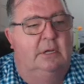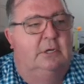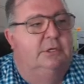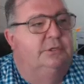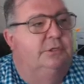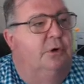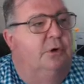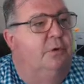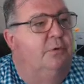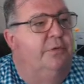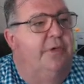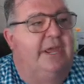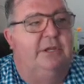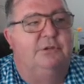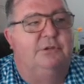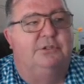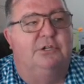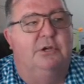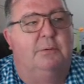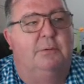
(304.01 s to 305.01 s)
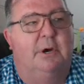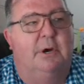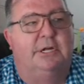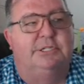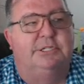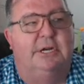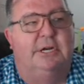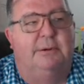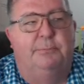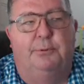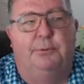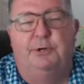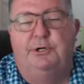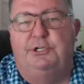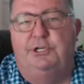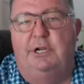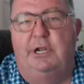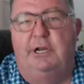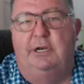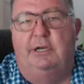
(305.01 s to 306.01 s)
So thank you so much. I
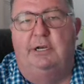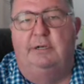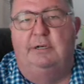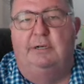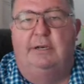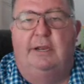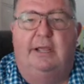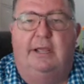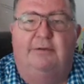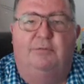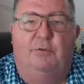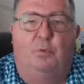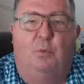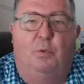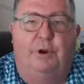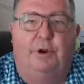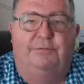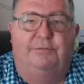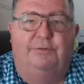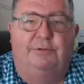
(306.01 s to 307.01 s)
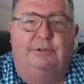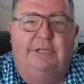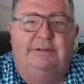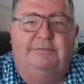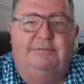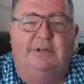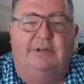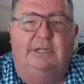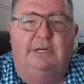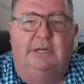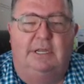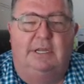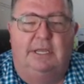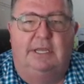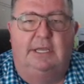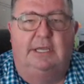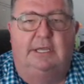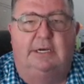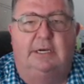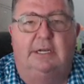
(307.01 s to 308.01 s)
appreciate it, and have a wonderful evening.
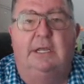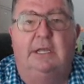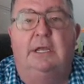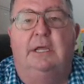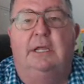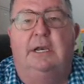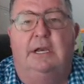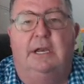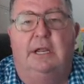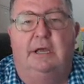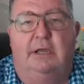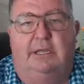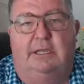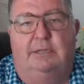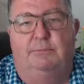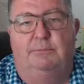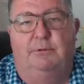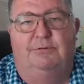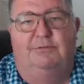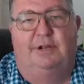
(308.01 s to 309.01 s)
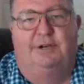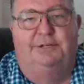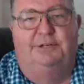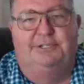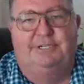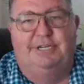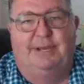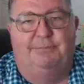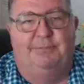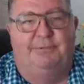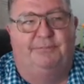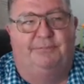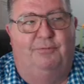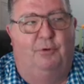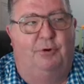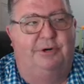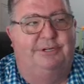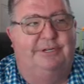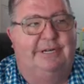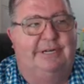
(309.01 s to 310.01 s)
And now I can move on to chapter
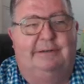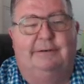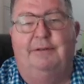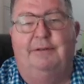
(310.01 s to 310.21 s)
14.